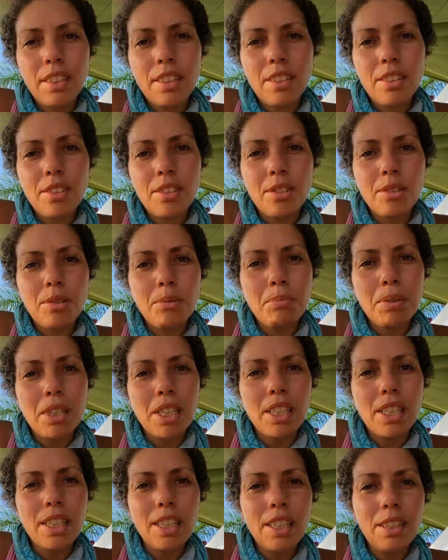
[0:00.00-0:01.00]
to
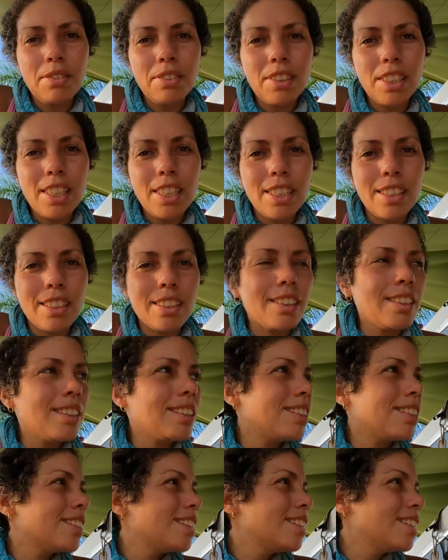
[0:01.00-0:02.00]
be evening,
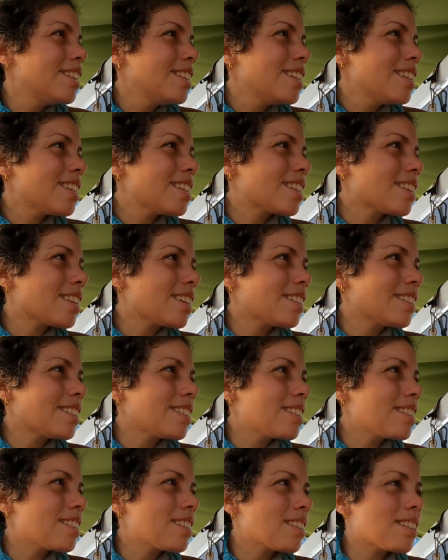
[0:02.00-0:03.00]
sun
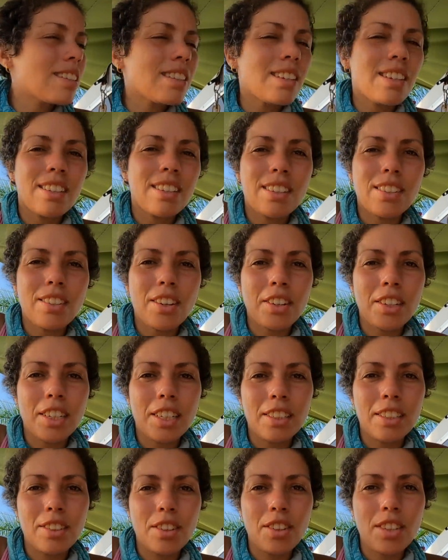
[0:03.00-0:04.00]
is
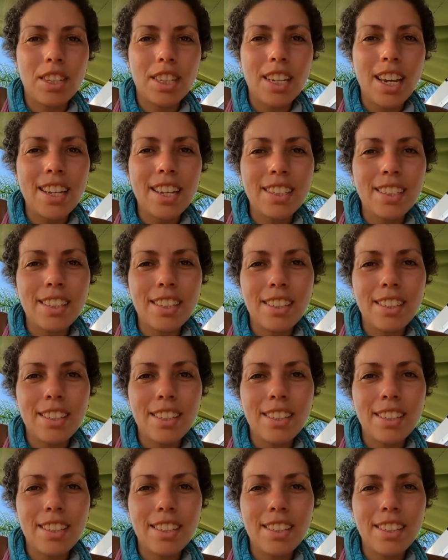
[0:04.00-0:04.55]
starting to set.